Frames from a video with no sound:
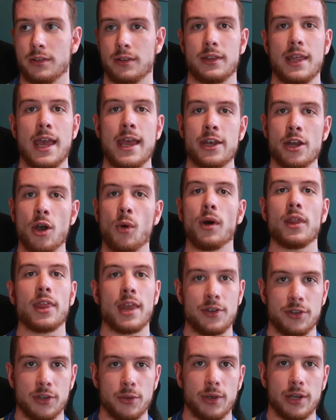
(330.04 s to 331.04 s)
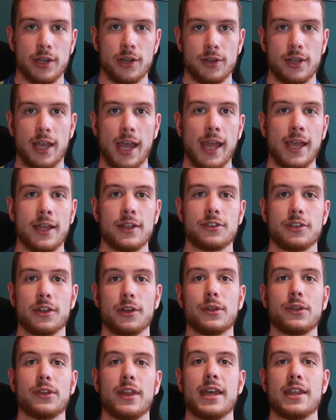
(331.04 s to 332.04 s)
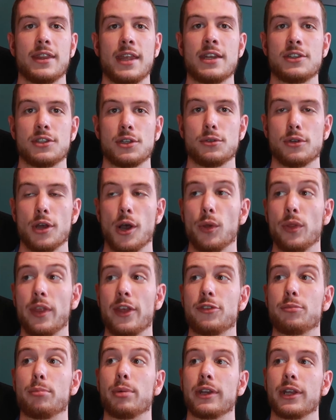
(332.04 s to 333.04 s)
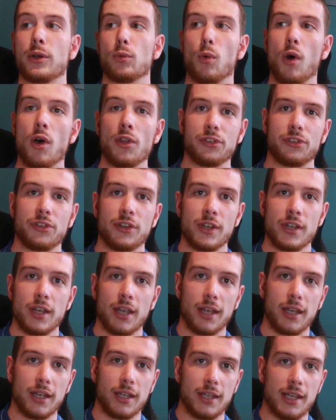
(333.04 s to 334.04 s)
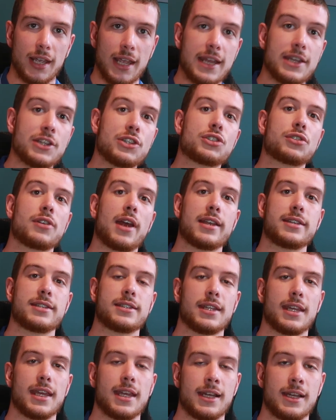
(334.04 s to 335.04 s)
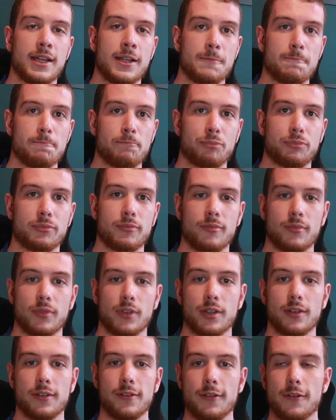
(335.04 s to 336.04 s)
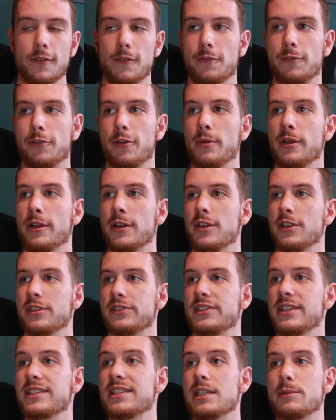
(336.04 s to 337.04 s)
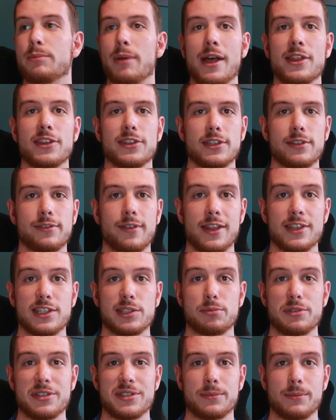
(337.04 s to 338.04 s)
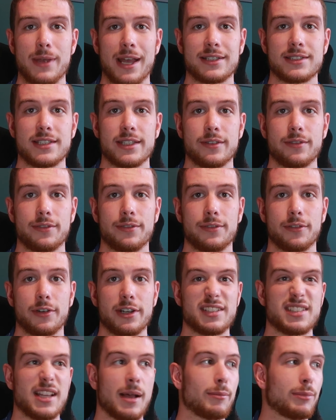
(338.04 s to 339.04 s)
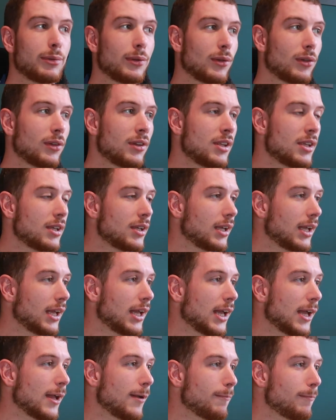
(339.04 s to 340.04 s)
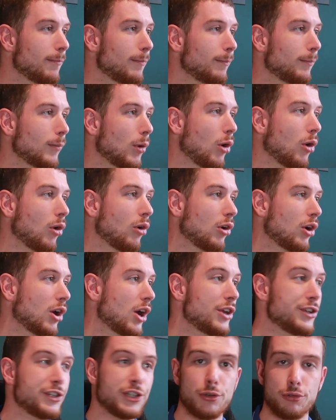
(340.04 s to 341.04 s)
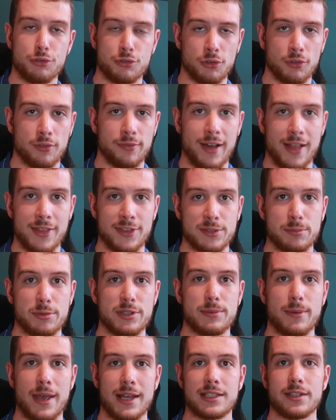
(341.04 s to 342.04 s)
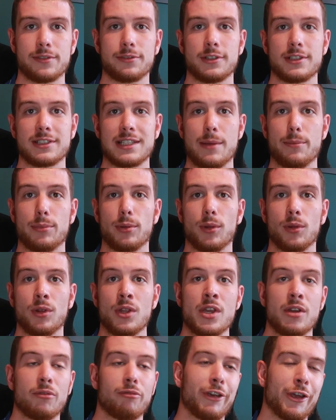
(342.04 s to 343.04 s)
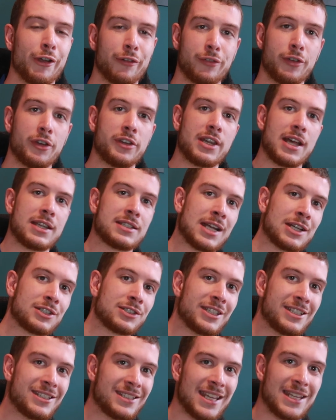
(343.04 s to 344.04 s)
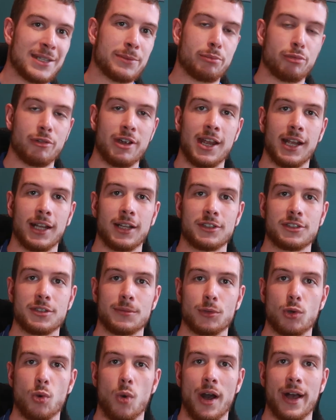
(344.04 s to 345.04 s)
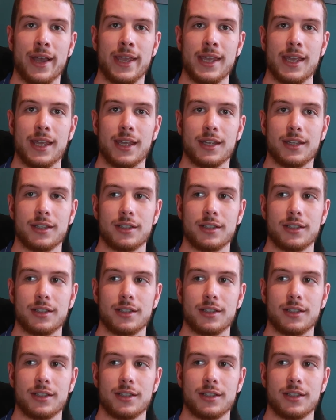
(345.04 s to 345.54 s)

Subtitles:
they know what they're doing, okay? So they do know this, but it was interesting from a City fan's perspective, for example, or a neutral fan's perspective, for example. Rio Ferdinand actually did bring some quite